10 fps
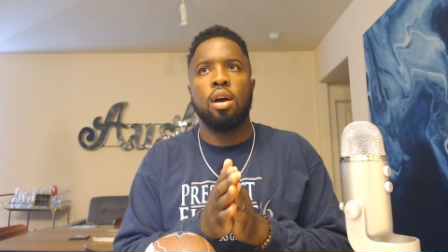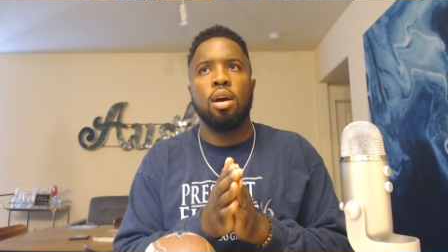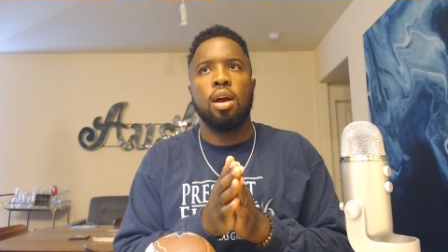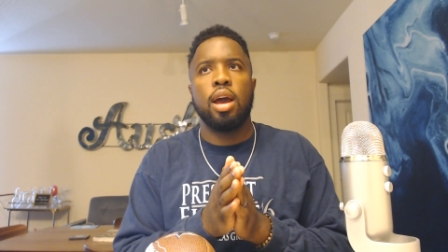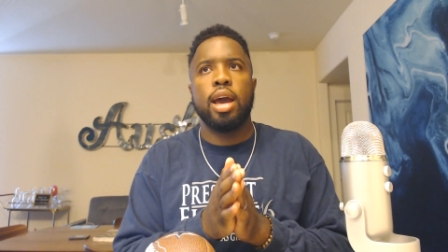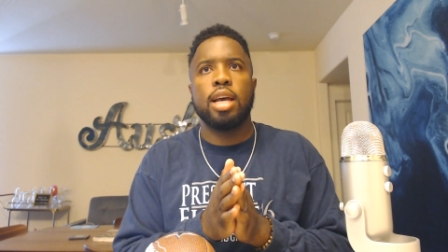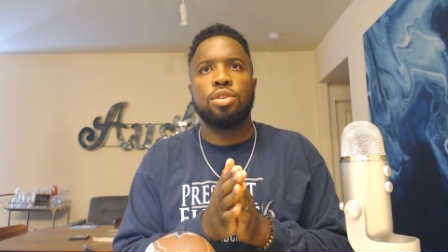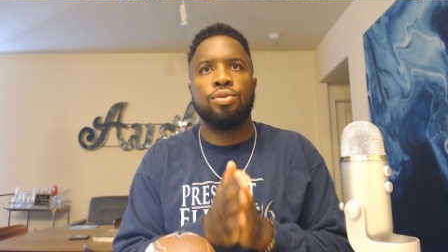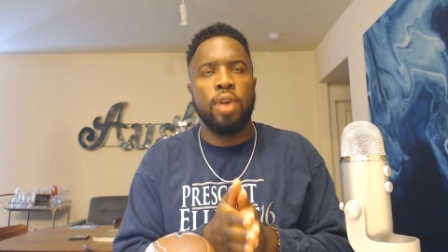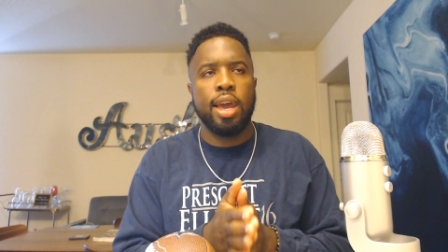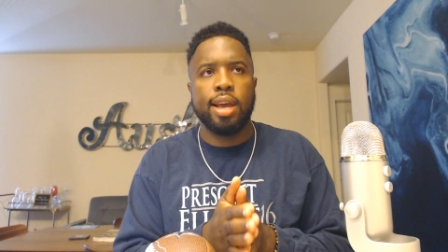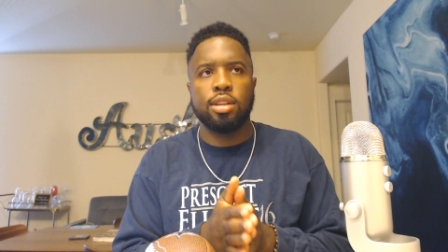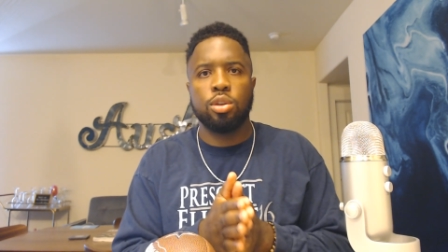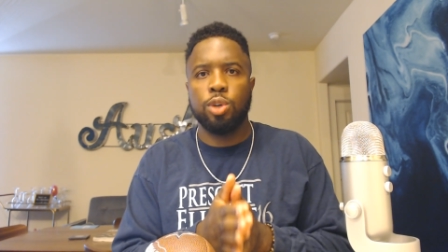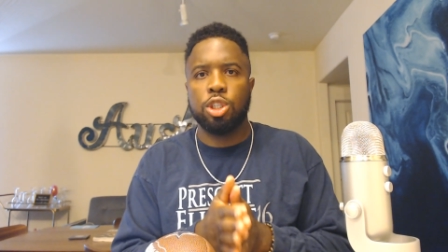as fans,
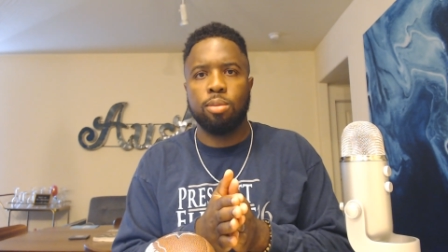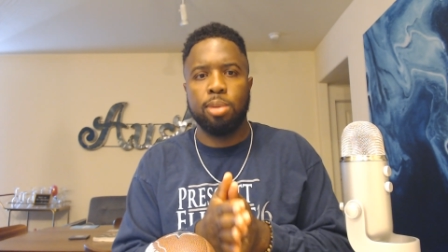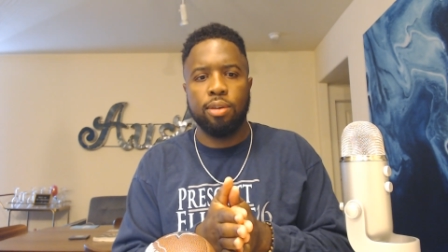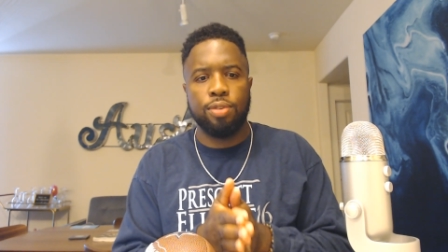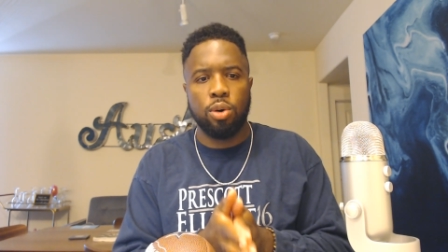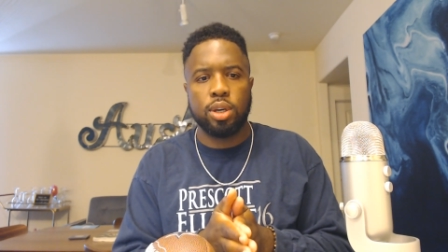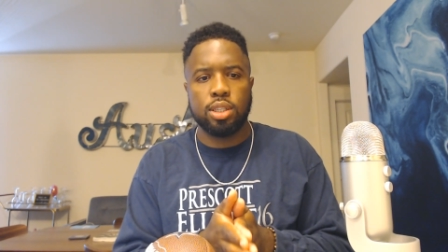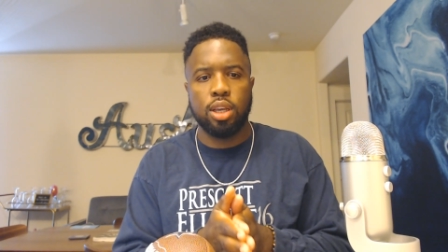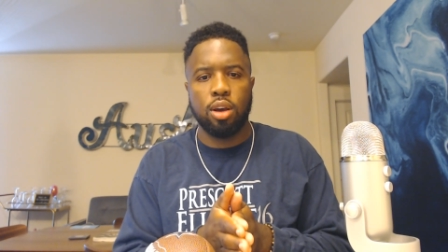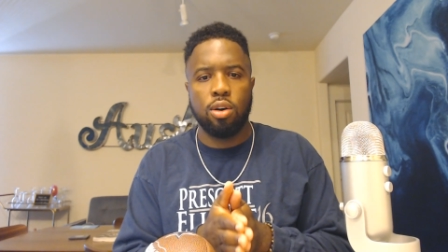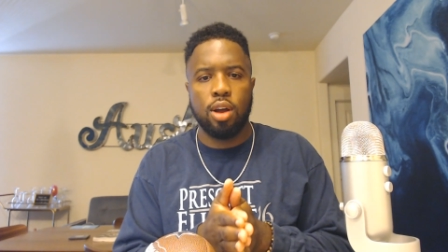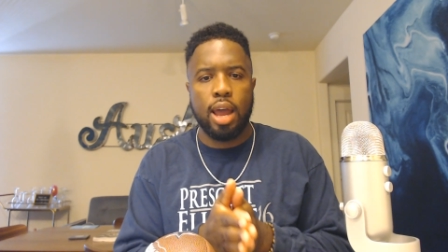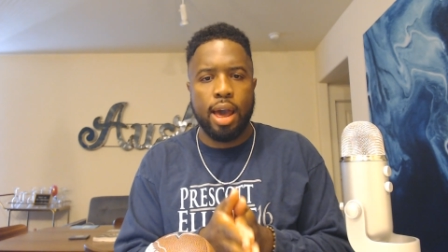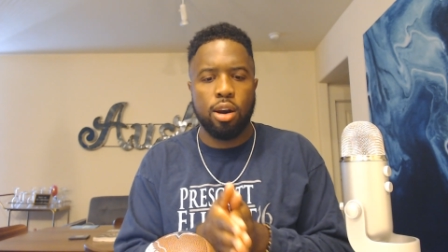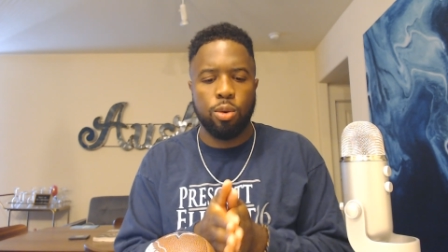we should be focusing on
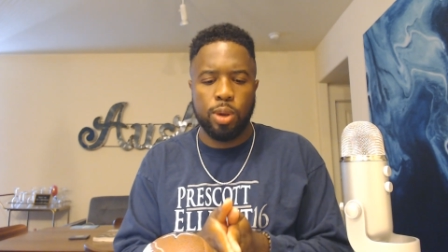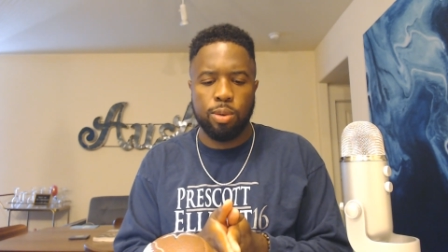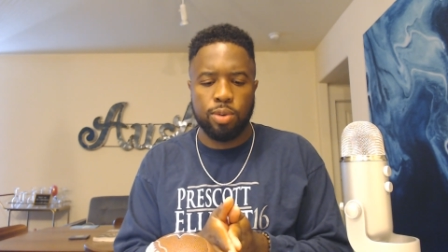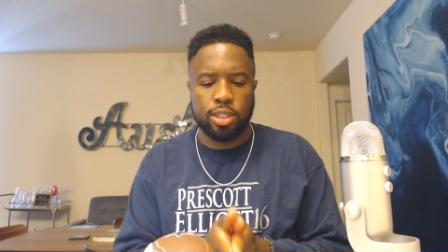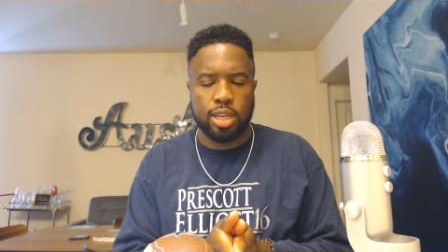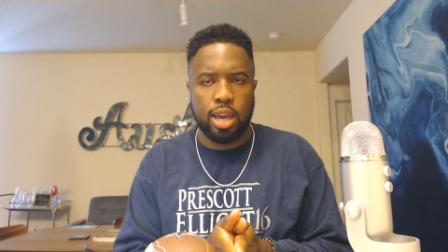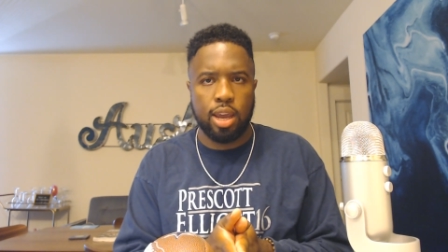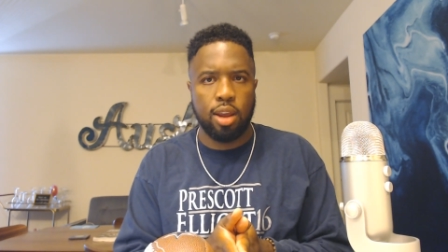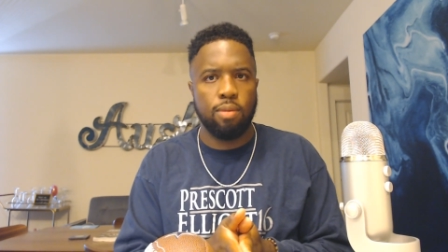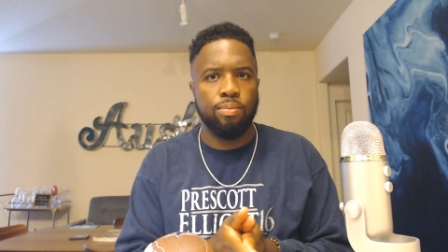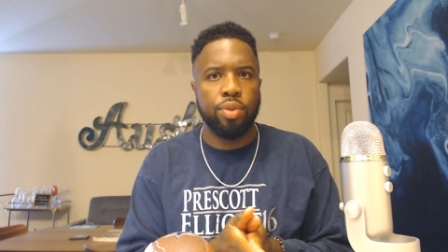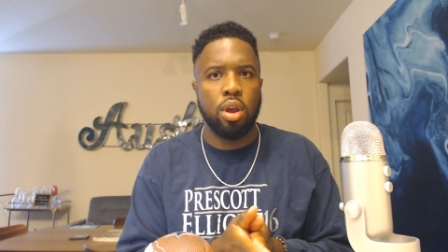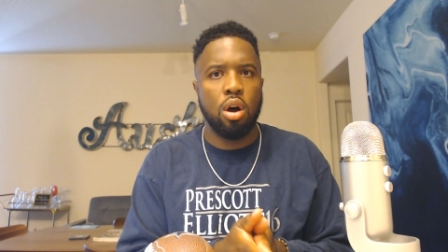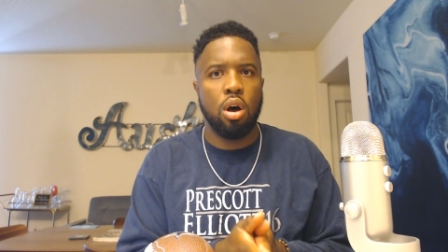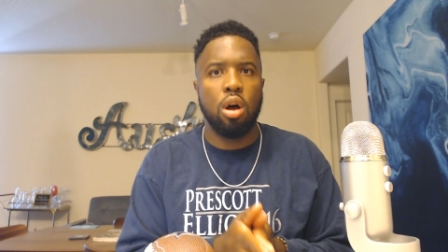how do we retain
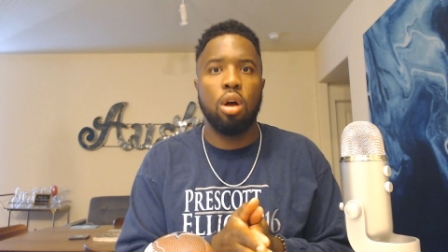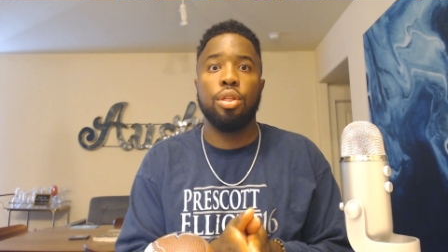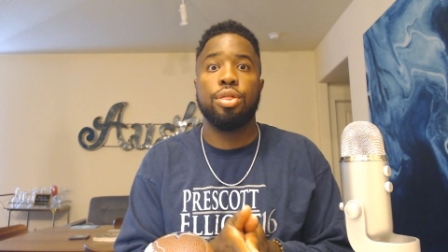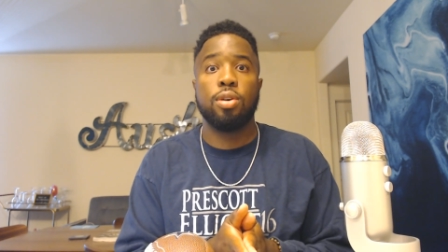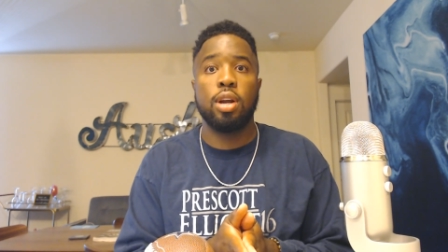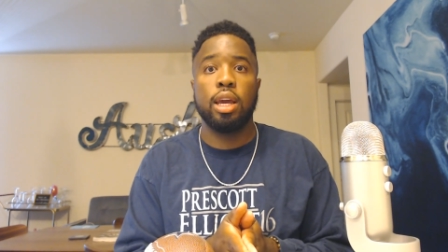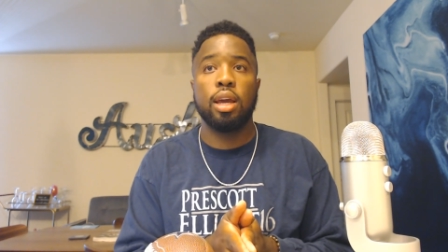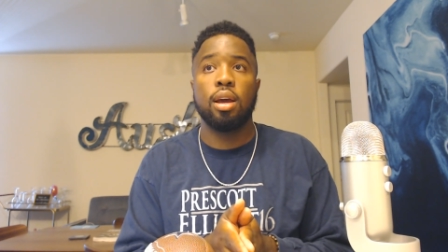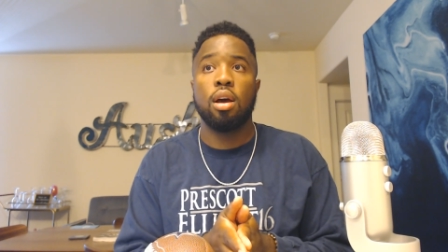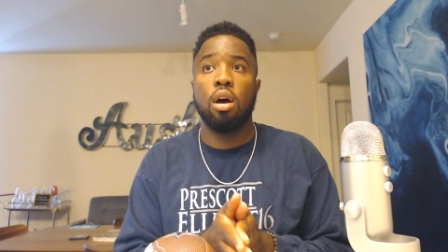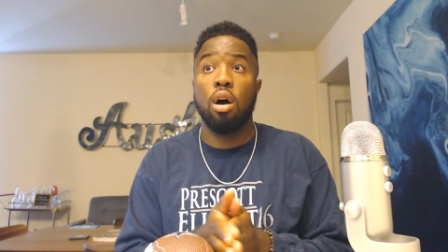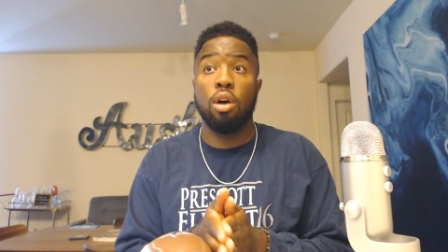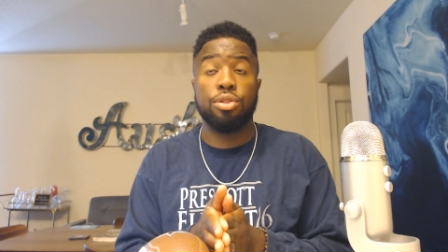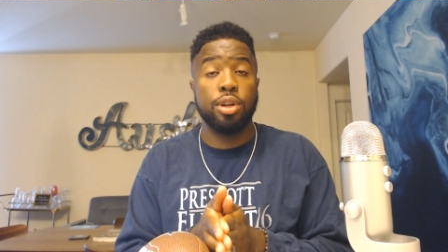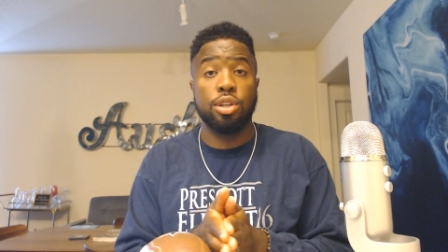all three. All
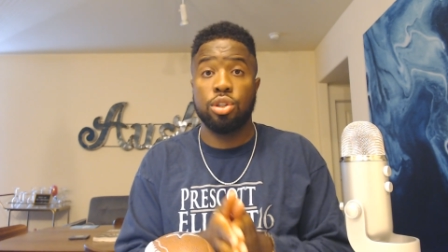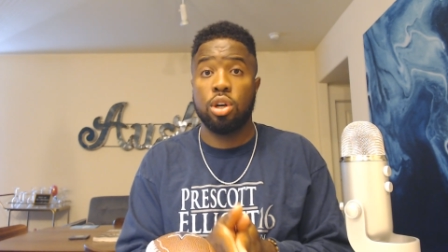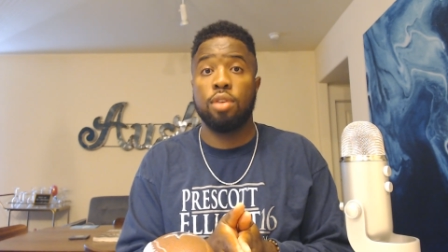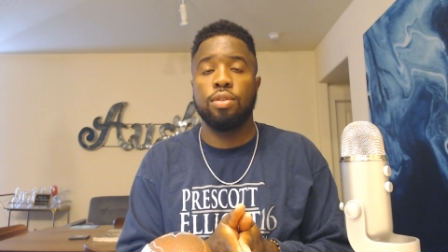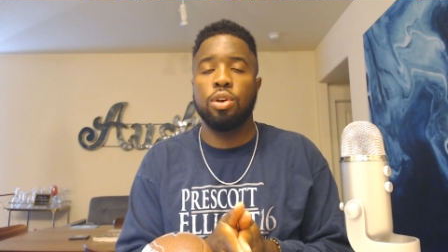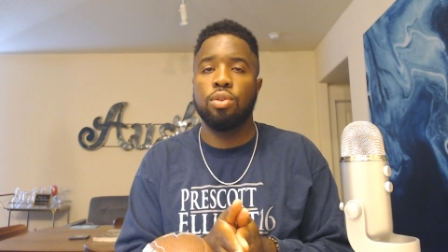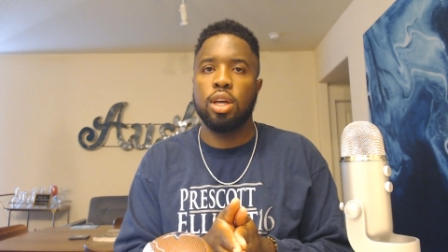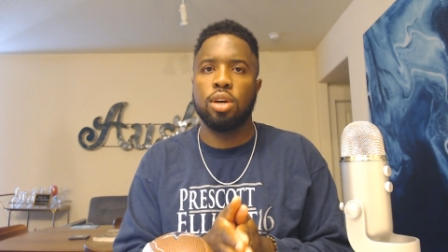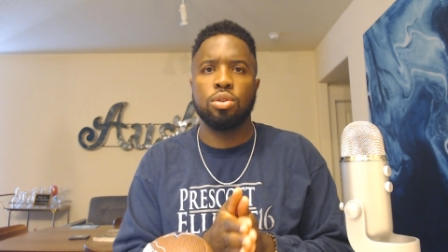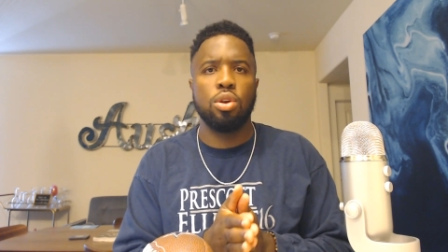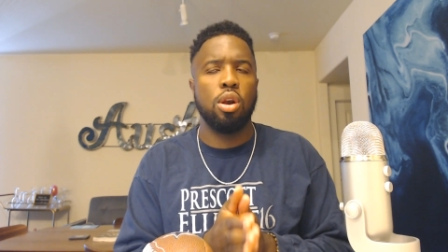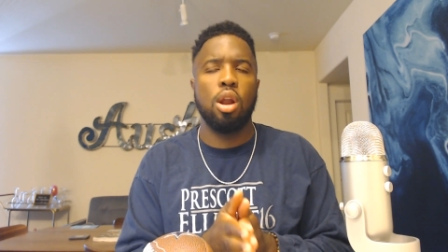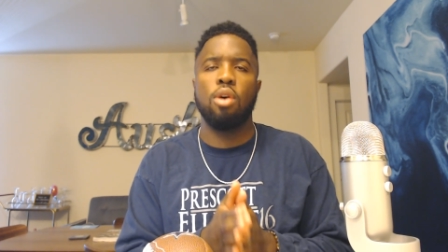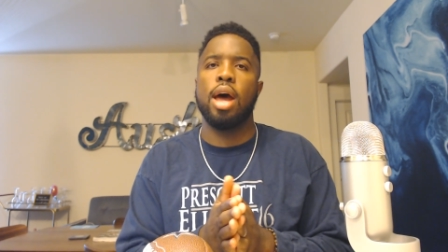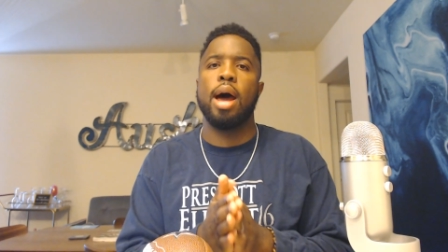three deserve new deals, no
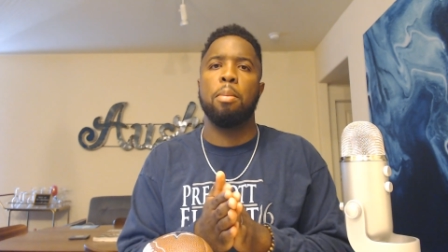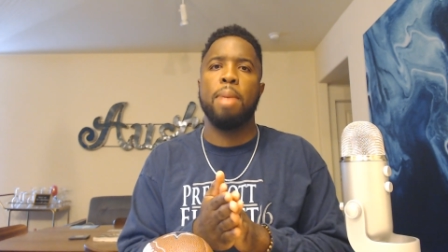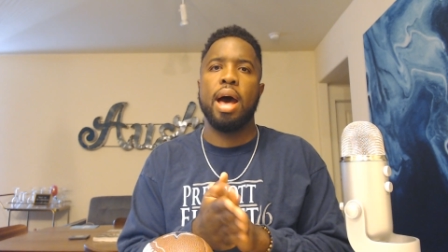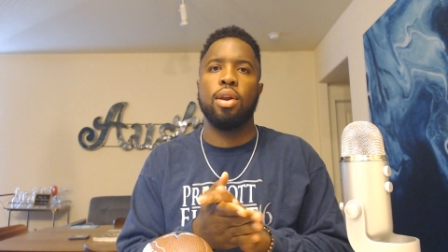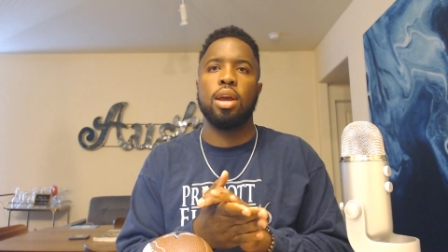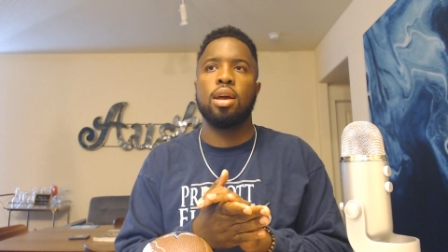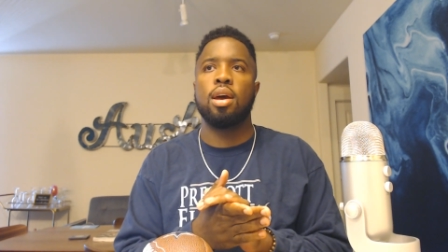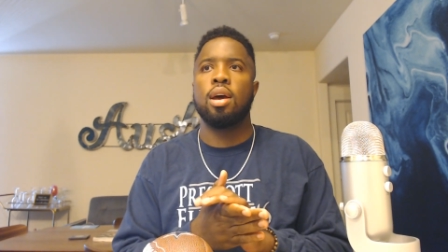doubt about it.